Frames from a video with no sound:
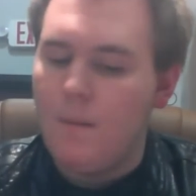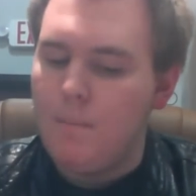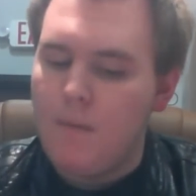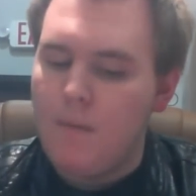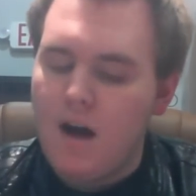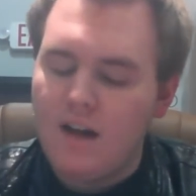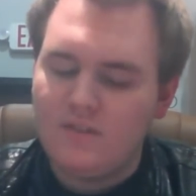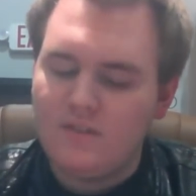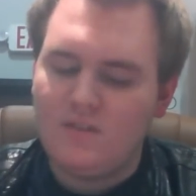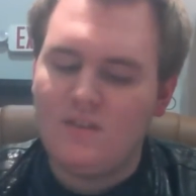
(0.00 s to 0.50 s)

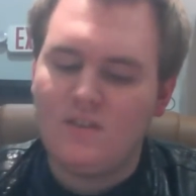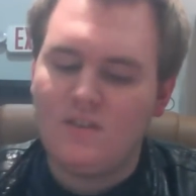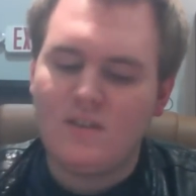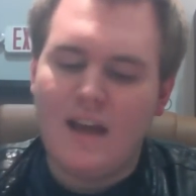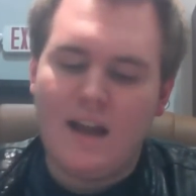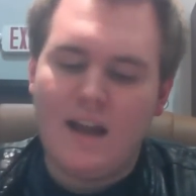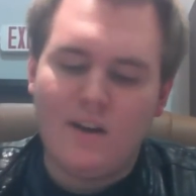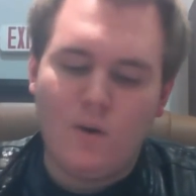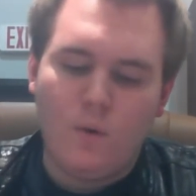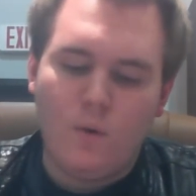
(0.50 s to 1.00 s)
Mods in this
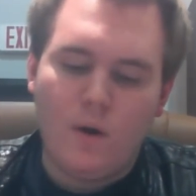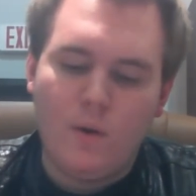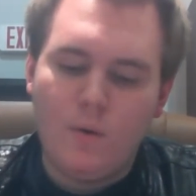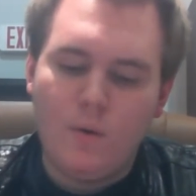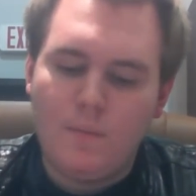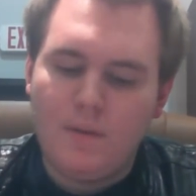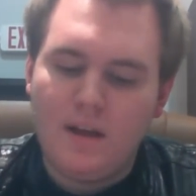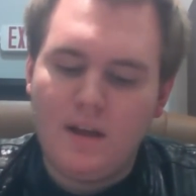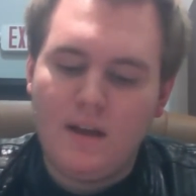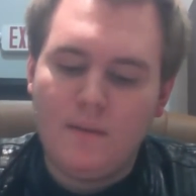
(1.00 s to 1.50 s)
category
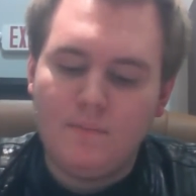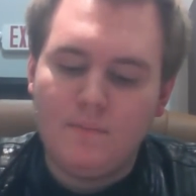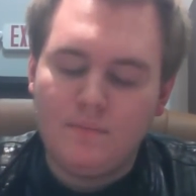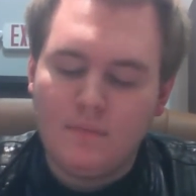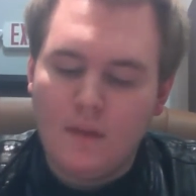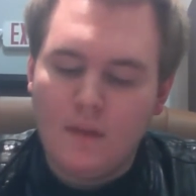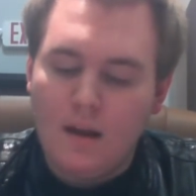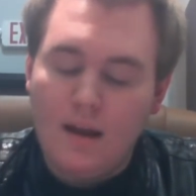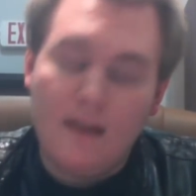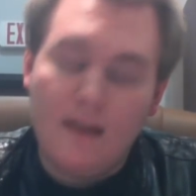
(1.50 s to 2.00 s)
would be,
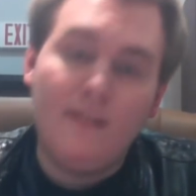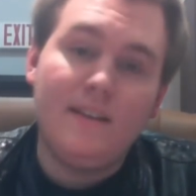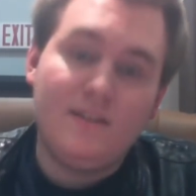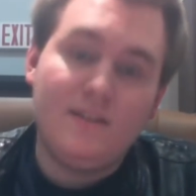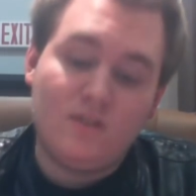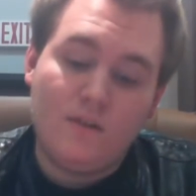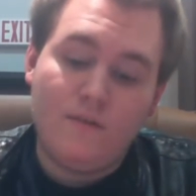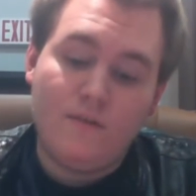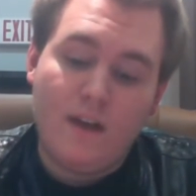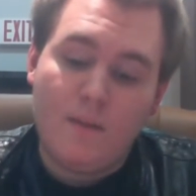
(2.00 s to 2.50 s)
at
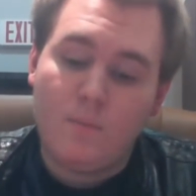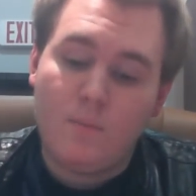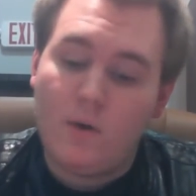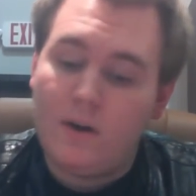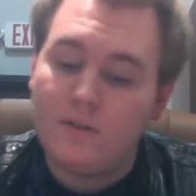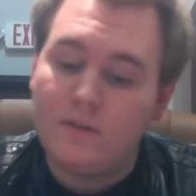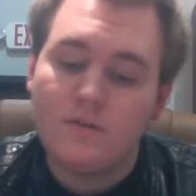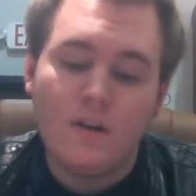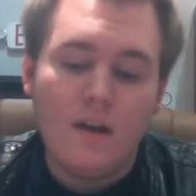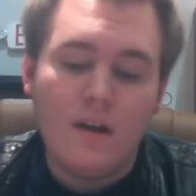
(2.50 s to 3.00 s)
least at
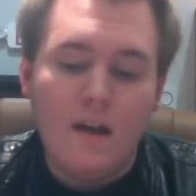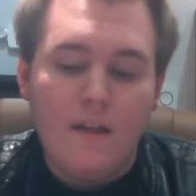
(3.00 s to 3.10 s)
Vapewares,